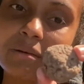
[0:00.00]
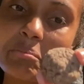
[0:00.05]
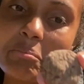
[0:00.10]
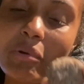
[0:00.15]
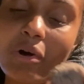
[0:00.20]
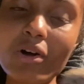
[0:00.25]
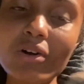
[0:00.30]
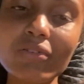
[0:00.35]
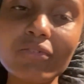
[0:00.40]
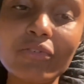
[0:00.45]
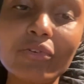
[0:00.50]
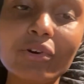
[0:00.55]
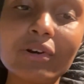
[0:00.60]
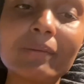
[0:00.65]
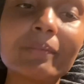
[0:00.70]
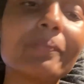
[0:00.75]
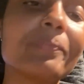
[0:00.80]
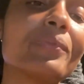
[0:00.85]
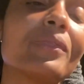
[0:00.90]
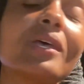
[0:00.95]
ball
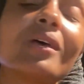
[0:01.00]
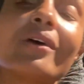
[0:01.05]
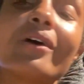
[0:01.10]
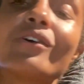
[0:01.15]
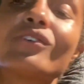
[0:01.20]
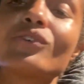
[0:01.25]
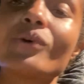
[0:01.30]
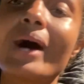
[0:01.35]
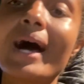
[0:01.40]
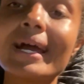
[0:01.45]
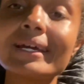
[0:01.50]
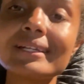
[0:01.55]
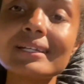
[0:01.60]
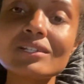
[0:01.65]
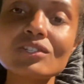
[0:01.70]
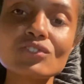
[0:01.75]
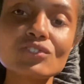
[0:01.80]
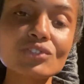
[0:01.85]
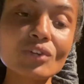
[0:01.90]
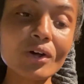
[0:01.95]
form. So I
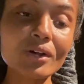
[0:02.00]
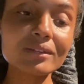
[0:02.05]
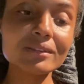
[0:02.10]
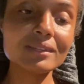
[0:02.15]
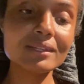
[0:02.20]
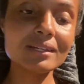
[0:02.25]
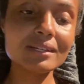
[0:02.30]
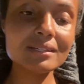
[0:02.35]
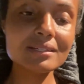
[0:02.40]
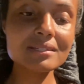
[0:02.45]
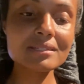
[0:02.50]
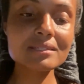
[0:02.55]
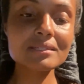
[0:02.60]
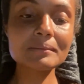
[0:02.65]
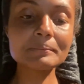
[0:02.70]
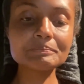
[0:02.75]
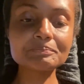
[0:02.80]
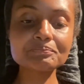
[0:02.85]
didn't salt these